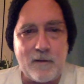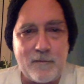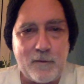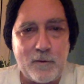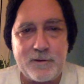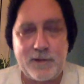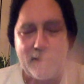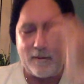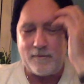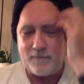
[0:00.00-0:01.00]
First,
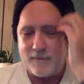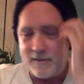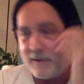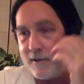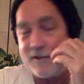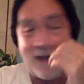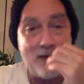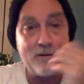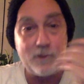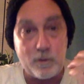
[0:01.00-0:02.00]
the
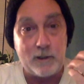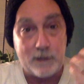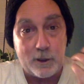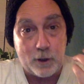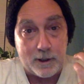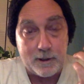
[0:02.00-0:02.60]
sound is really good.